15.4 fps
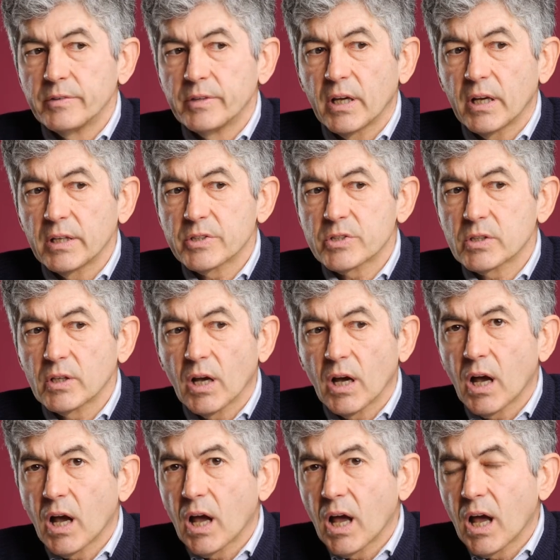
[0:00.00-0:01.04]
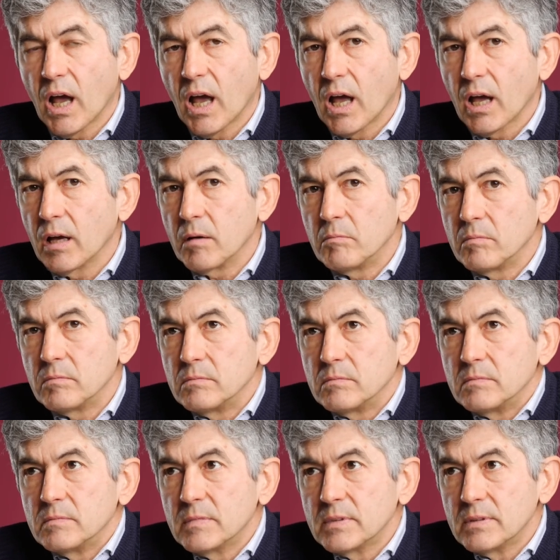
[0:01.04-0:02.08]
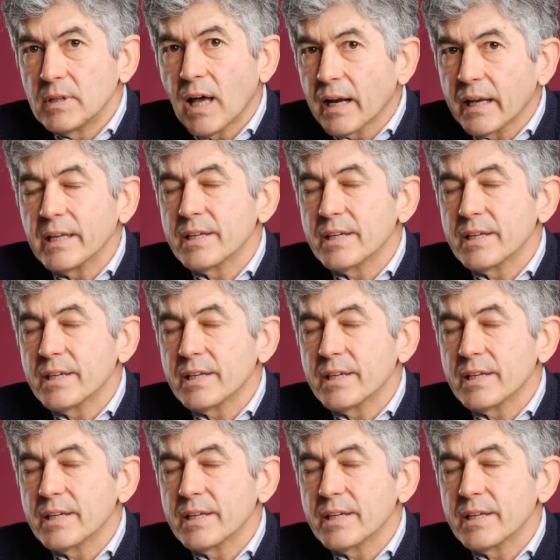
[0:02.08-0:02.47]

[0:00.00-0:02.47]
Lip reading: that it's not